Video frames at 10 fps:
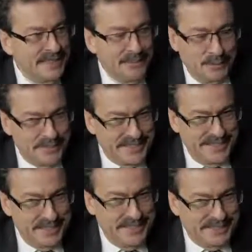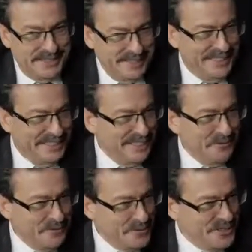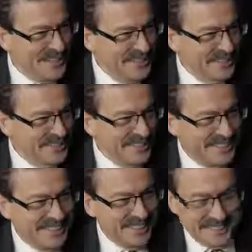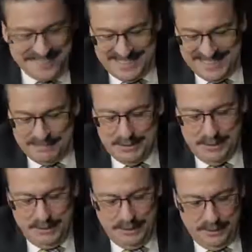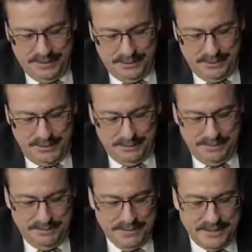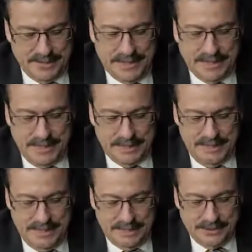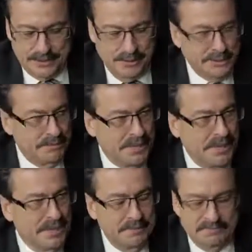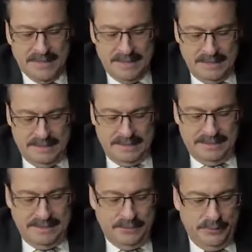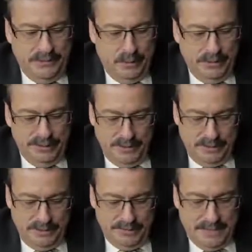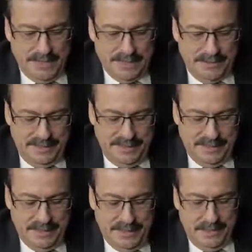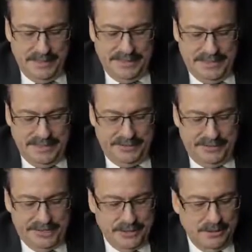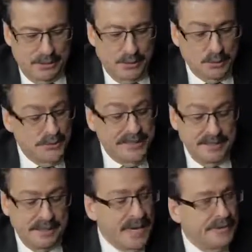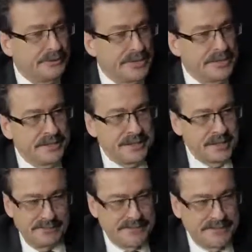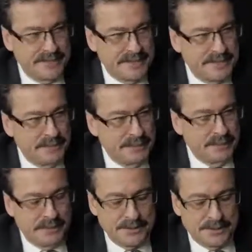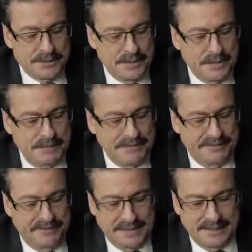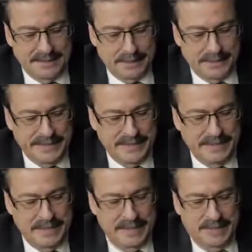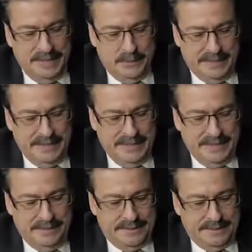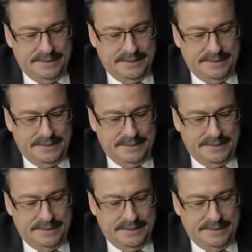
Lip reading: I won't say the material here, unfortunately. I can't say that, but we hold it together with a matrix that actually makes a solid bar. And then we hold all the bars together with the high friction coat. We need the high friction in elevators anyway because of the fact that we need